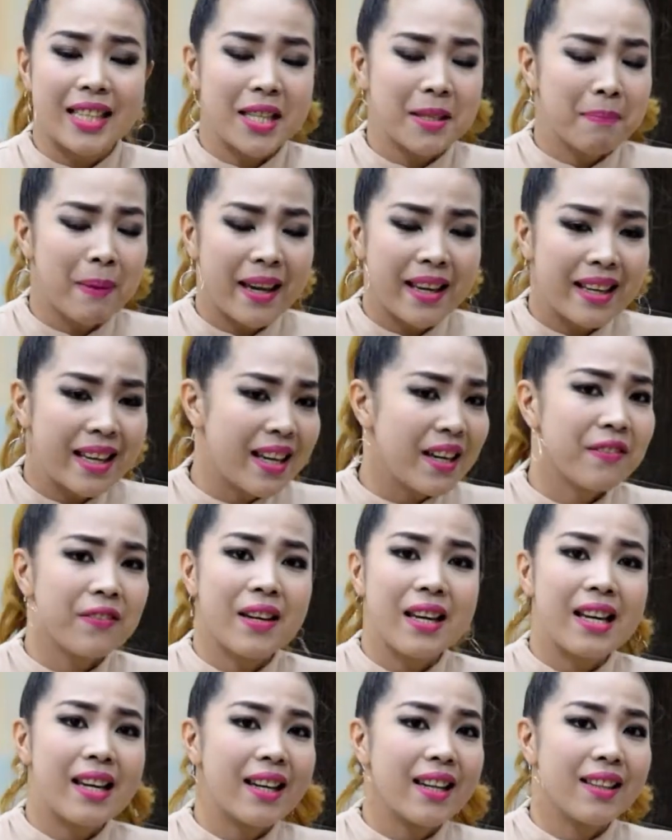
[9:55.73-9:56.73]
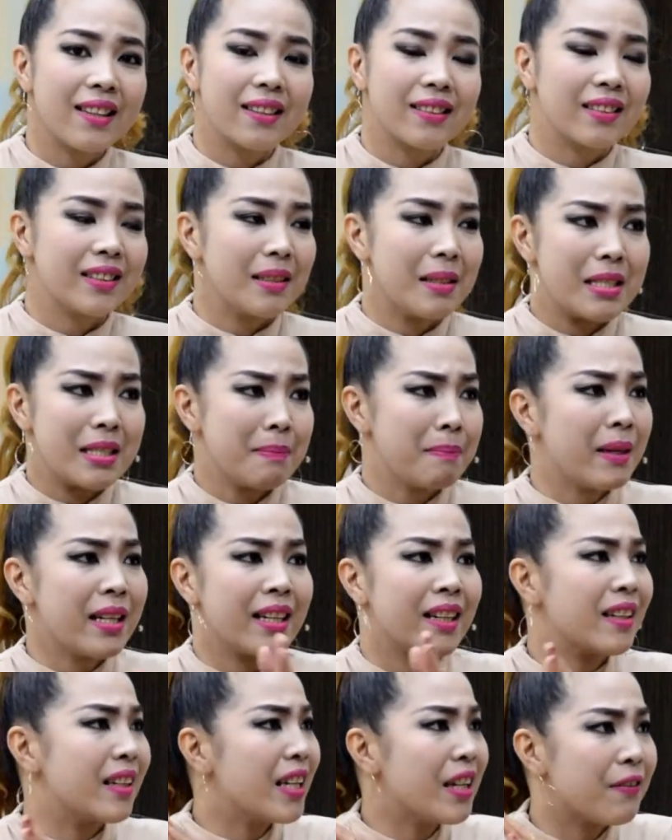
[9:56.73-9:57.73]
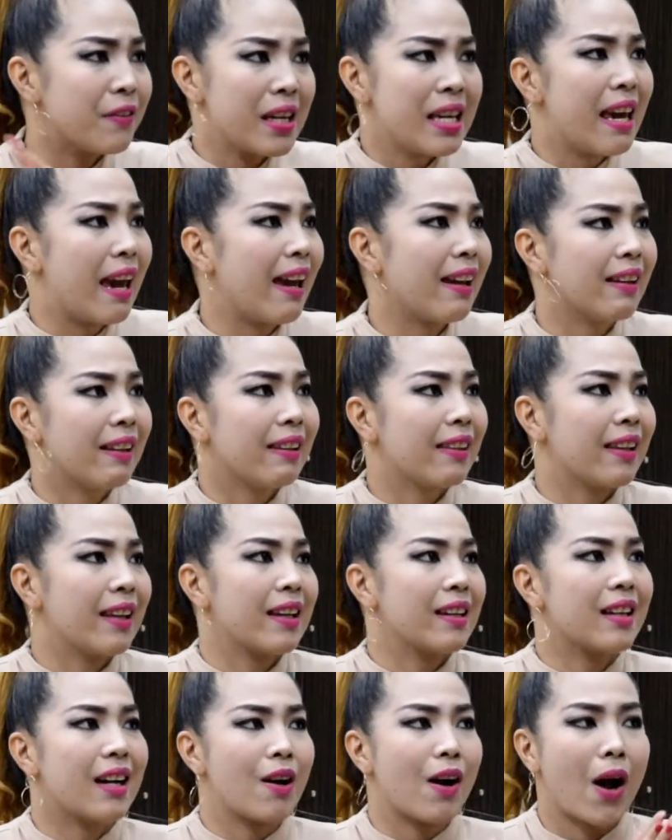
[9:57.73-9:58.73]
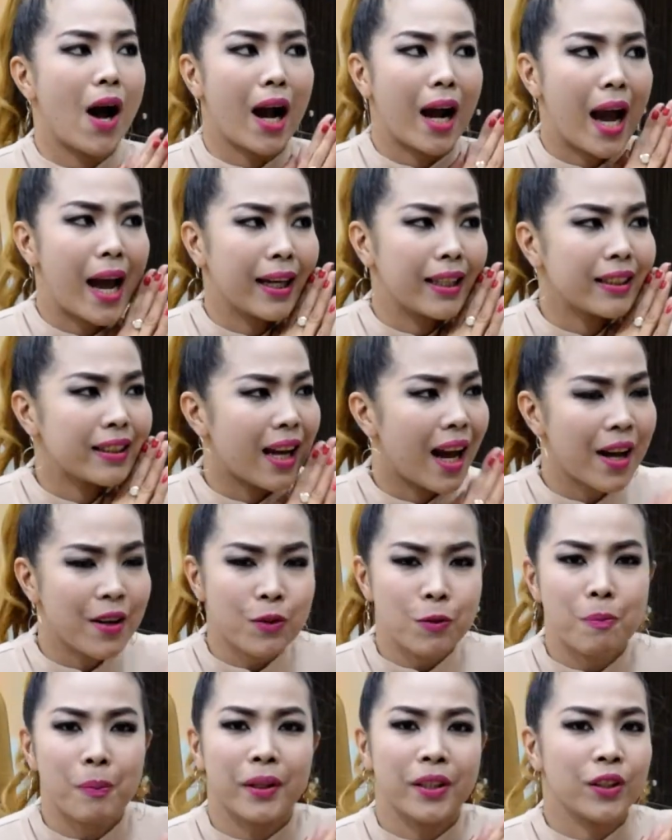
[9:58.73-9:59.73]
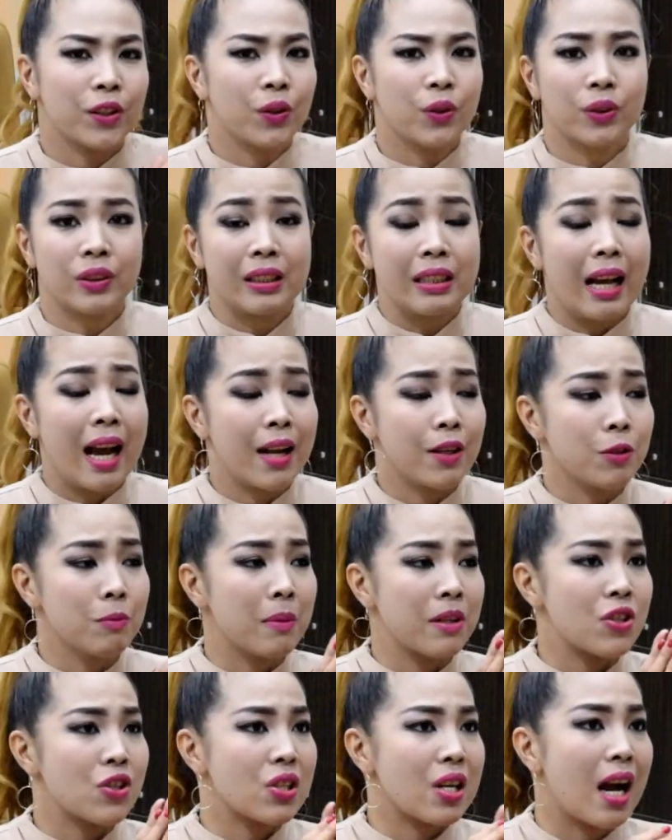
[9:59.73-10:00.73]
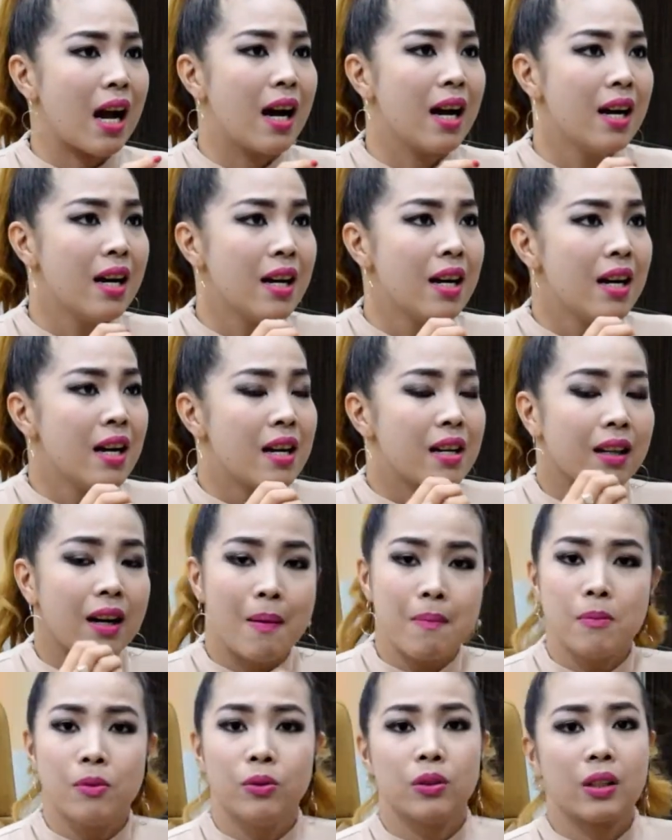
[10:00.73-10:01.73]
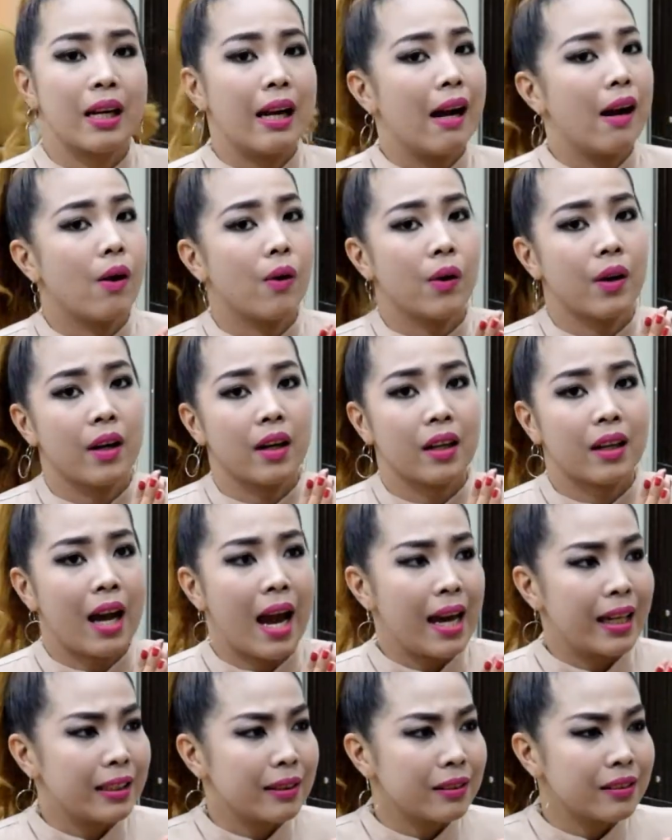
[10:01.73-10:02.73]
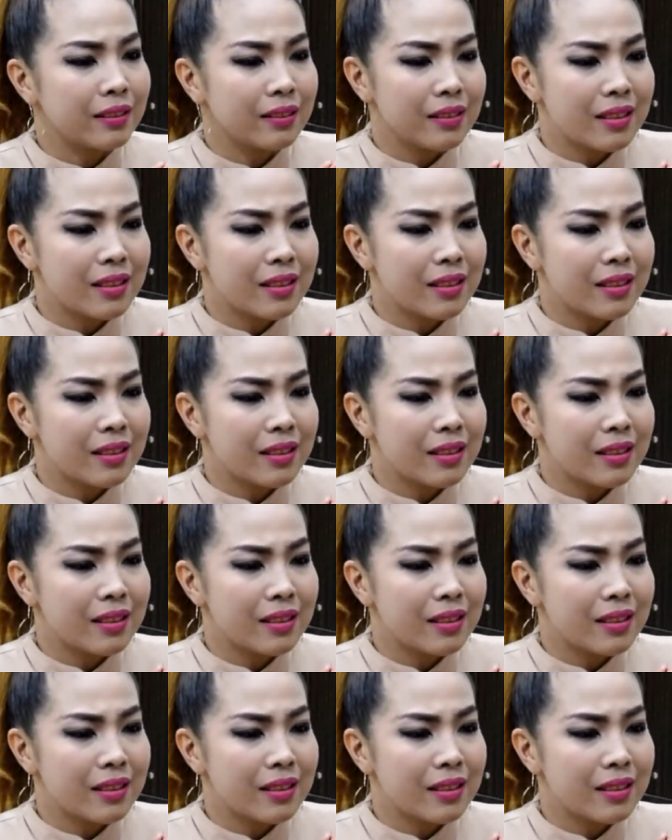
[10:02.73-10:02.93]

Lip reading: Just by giving it, just by giving anything, kahit ano man yun, gaano man siya kamura or kahit,